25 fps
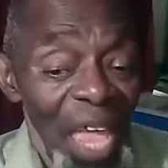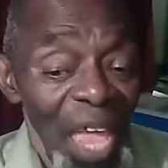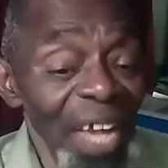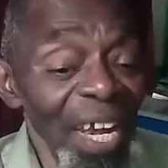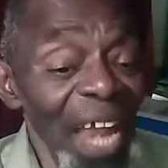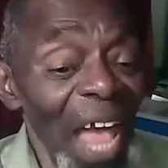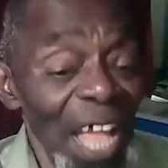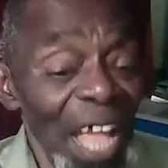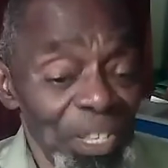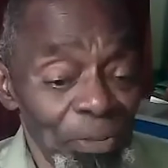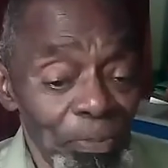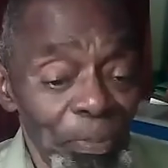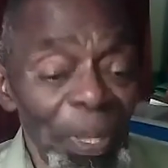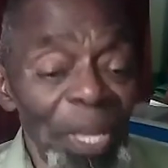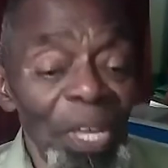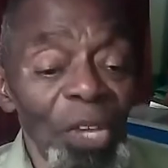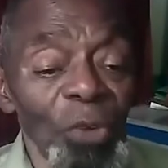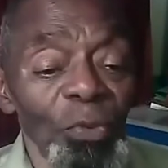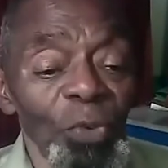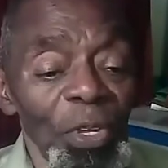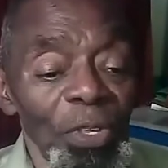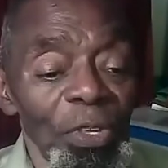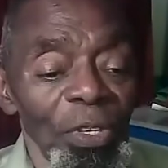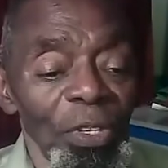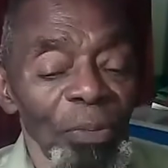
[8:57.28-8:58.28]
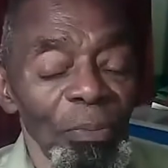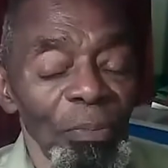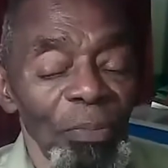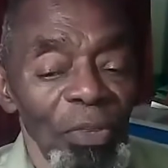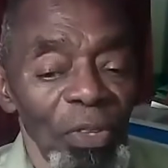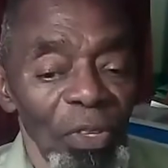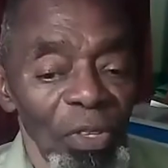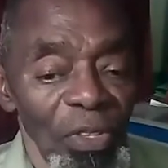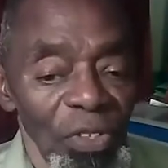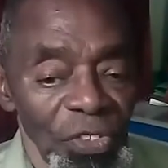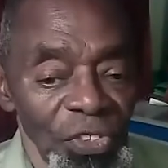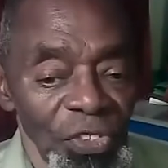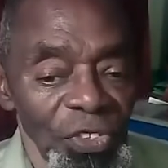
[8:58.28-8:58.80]
and I speak with
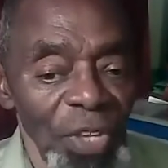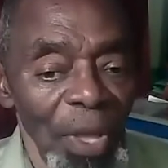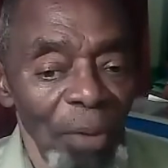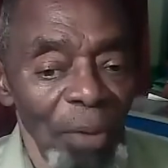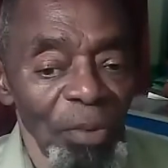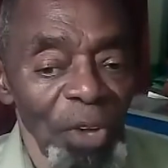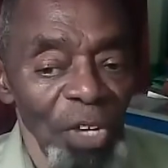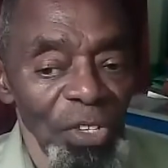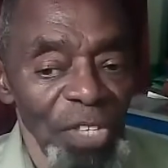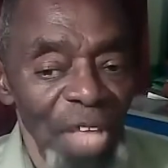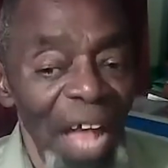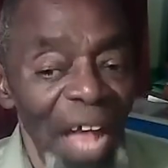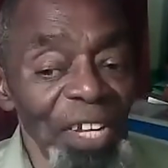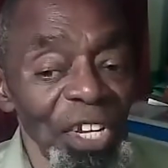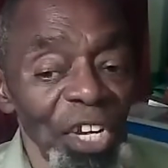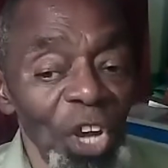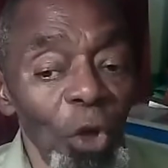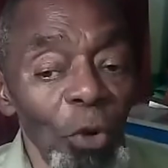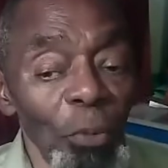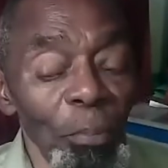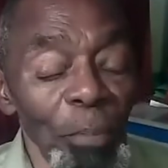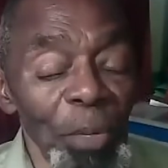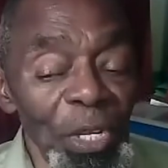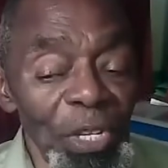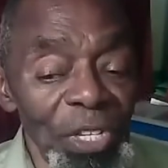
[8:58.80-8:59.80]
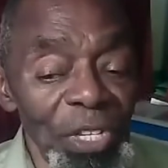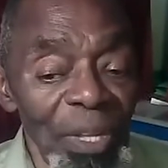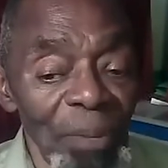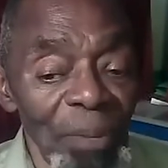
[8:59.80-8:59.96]
some because I know